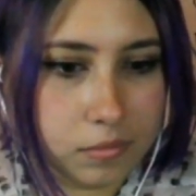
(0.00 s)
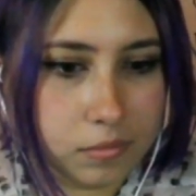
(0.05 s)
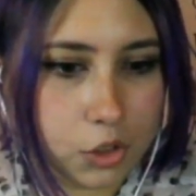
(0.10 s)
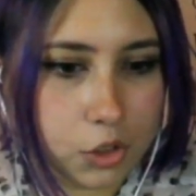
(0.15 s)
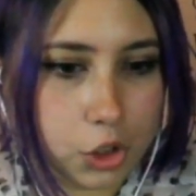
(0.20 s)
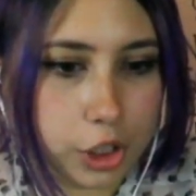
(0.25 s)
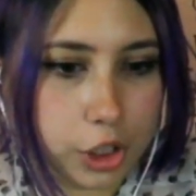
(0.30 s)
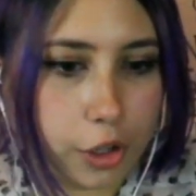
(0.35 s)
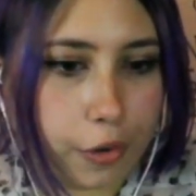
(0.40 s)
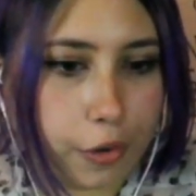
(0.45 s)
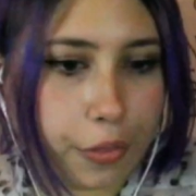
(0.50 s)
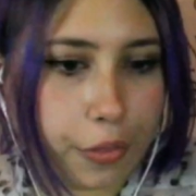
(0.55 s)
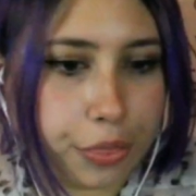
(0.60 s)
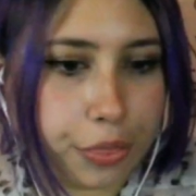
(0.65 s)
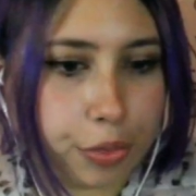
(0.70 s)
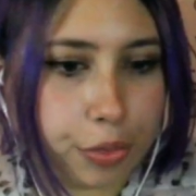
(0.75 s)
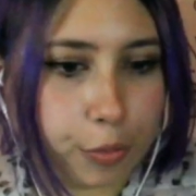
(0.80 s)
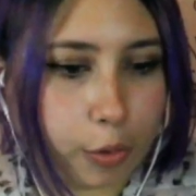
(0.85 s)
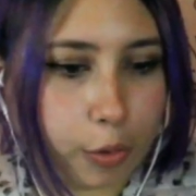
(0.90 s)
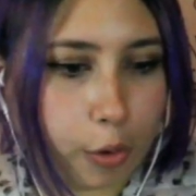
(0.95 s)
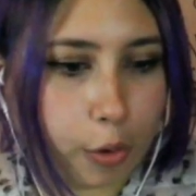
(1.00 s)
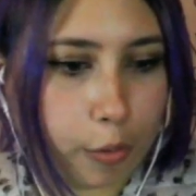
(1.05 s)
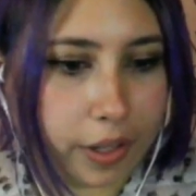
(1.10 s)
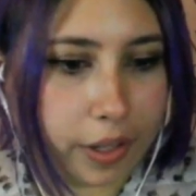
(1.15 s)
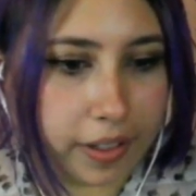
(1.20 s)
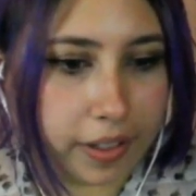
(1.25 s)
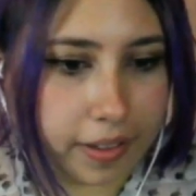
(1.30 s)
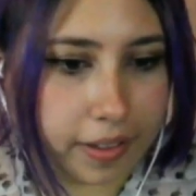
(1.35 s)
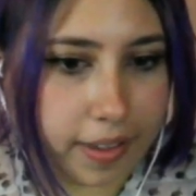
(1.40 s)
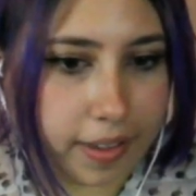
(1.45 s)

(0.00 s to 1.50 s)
You're not throwing